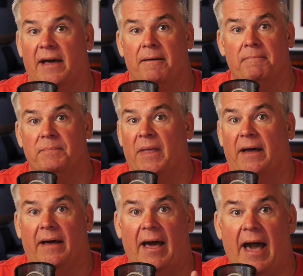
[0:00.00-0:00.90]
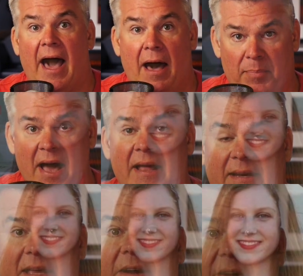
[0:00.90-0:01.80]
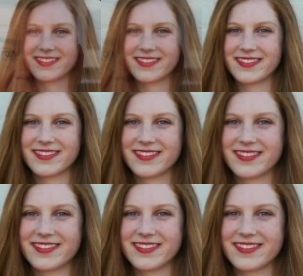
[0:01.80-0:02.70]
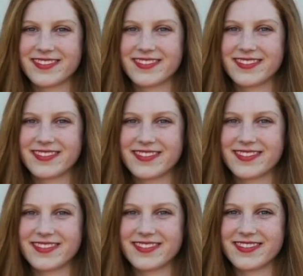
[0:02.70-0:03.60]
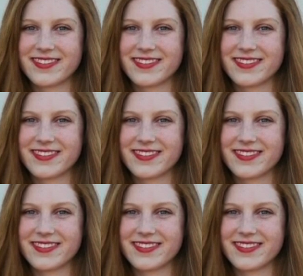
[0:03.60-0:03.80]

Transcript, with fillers: Hop on here and you'll see the seniors